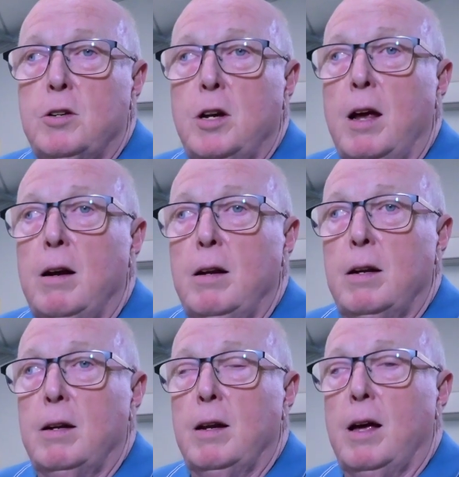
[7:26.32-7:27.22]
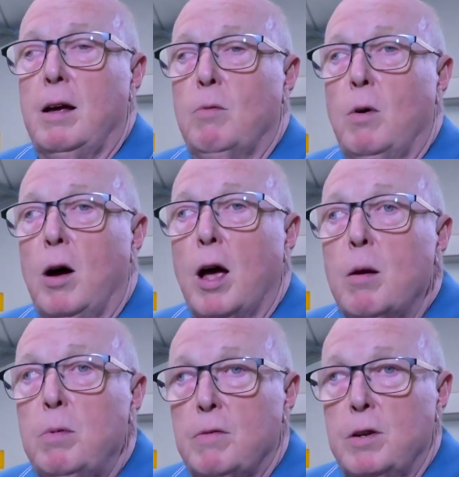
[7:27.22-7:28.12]
channel, and I
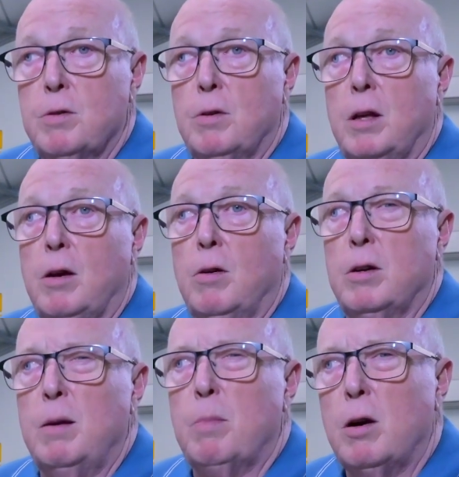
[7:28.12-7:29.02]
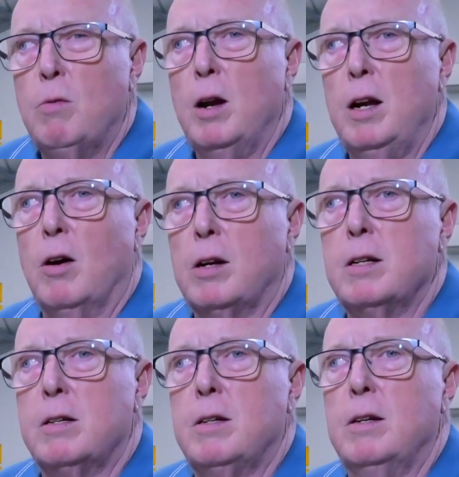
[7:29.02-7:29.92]
hope you've enjoyed the content. But I'd really like to
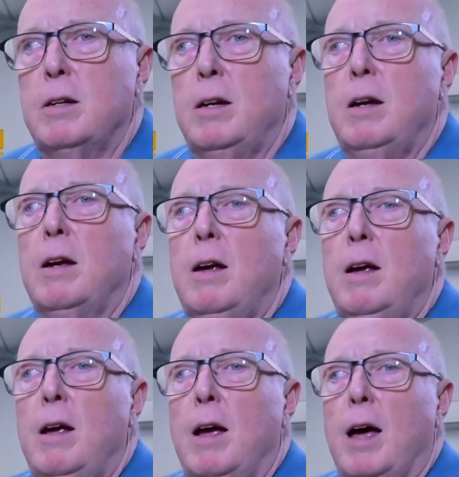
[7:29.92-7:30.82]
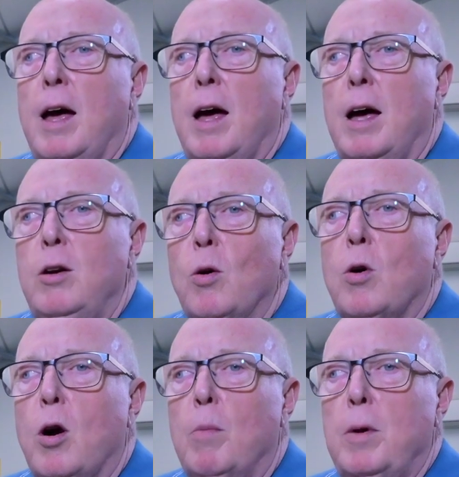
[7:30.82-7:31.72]
see your
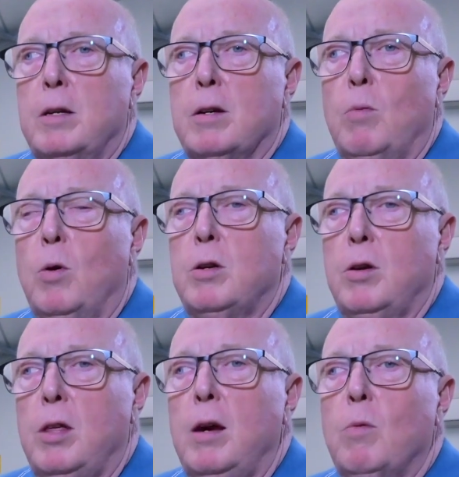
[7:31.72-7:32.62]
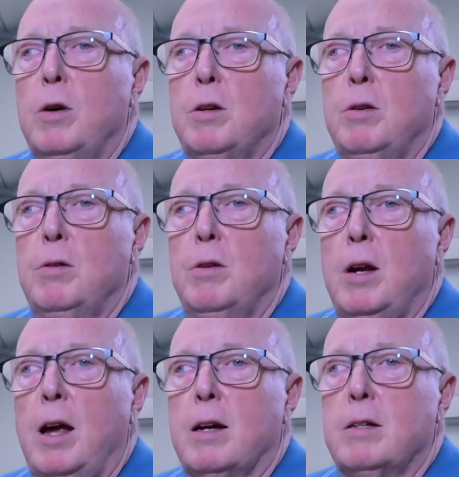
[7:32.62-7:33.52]
comments on what you think we should do
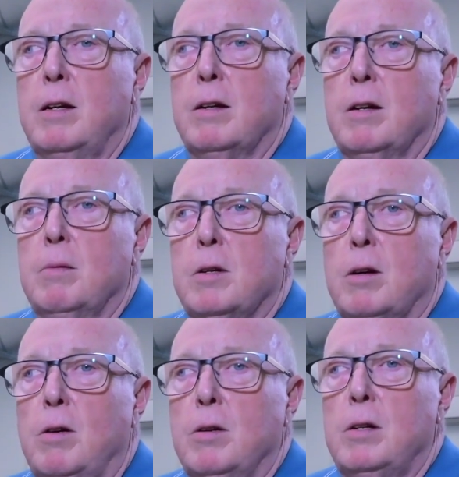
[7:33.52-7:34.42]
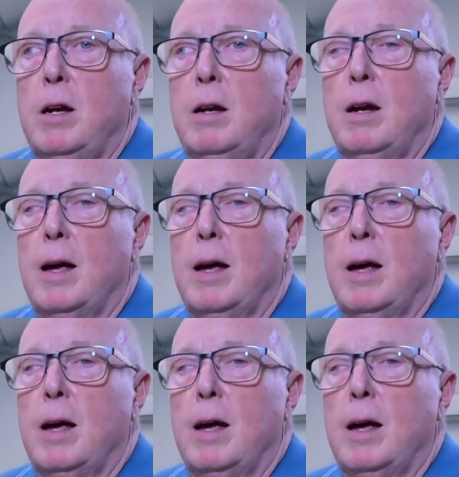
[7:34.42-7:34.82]
next in terms of content.